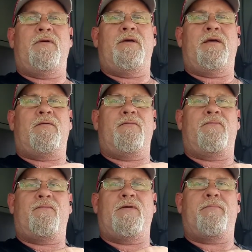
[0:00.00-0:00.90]
it'll
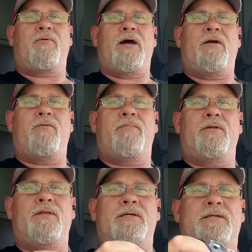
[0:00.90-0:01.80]
flip right
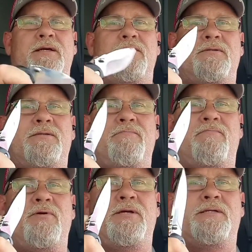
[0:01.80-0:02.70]
open. This here's pretty